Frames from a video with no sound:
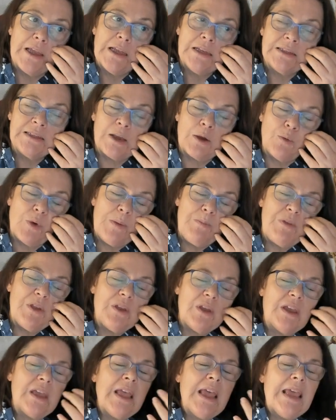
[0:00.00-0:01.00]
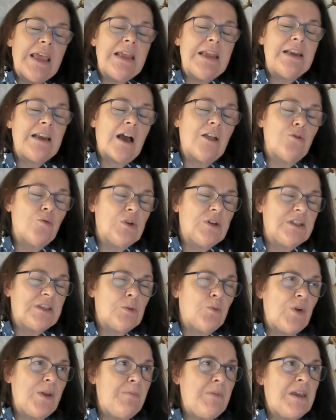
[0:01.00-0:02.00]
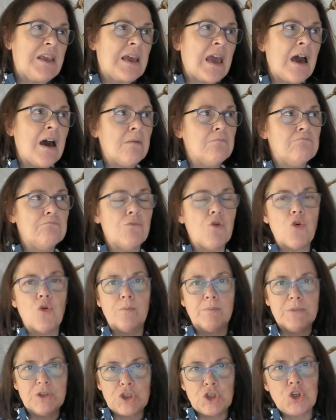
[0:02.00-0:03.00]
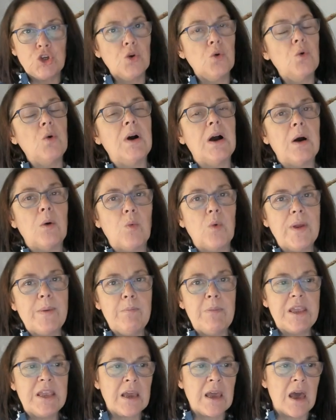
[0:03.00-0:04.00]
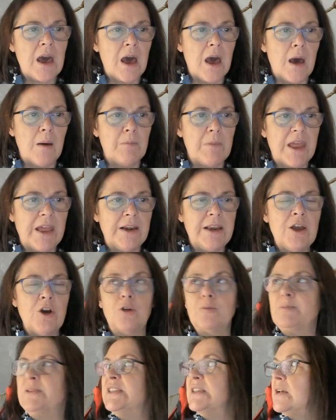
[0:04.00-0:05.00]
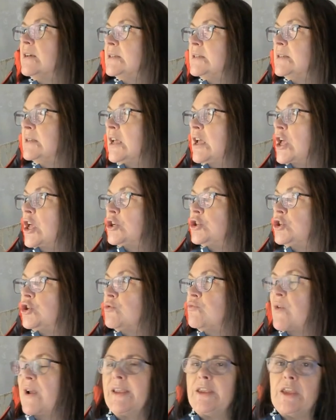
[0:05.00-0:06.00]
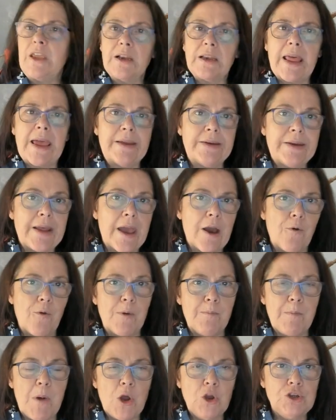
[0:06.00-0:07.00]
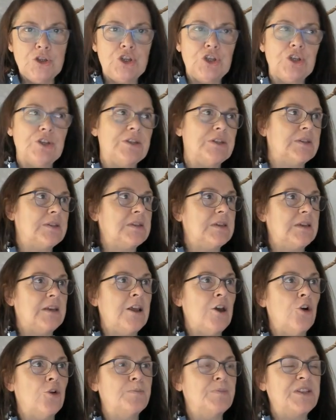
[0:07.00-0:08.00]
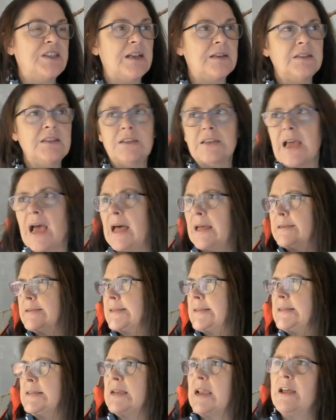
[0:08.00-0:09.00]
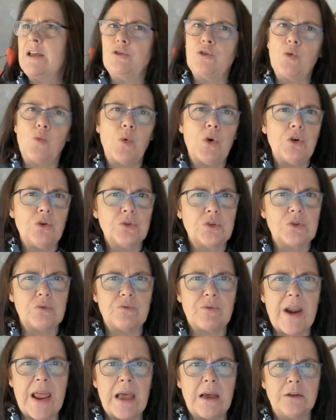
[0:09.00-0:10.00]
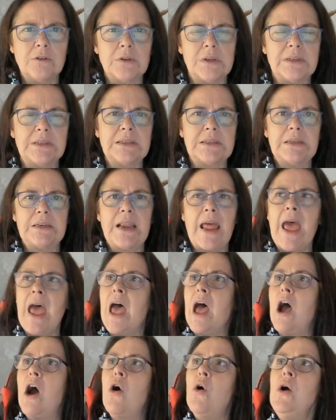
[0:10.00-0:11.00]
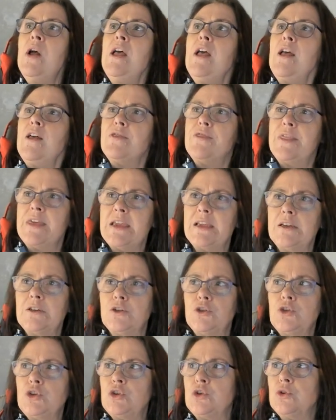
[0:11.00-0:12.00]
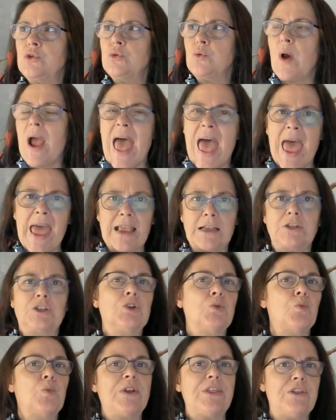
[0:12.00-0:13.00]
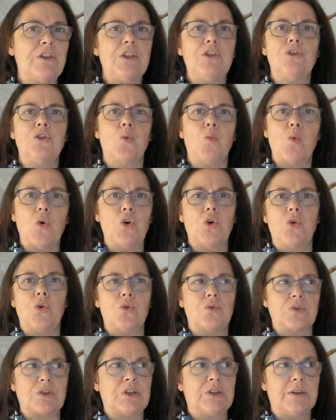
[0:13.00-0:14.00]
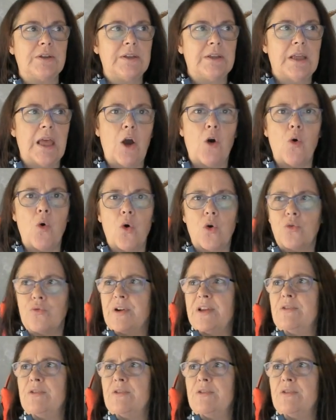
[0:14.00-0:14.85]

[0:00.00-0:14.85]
So in other words, we become more mature. It helps us to regulate our emotions. It helps us to understand the world around us and how then to act within the world or in